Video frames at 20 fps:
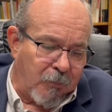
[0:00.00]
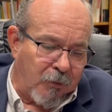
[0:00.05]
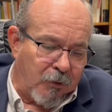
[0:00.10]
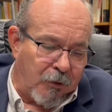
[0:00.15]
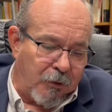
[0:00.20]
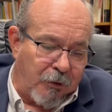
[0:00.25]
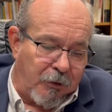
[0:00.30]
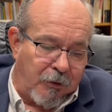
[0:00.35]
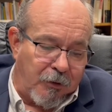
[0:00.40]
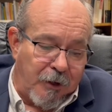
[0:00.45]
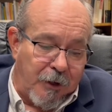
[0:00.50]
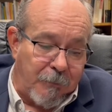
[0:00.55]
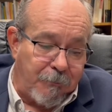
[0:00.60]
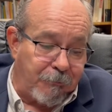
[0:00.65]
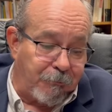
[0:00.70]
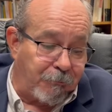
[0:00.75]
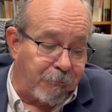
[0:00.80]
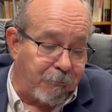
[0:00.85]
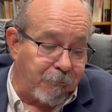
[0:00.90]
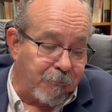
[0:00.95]
So you see,
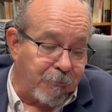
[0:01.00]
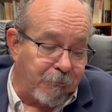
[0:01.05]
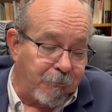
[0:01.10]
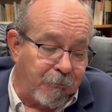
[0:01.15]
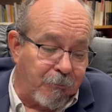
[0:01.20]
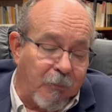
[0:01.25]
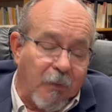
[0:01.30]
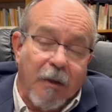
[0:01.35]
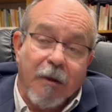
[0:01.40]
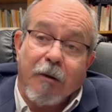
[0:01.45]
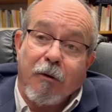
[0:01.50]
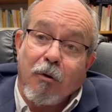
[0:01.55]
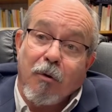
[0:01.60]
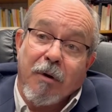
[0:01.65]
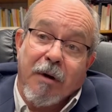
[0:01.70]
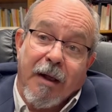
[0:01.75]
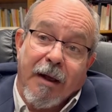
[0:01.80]
you and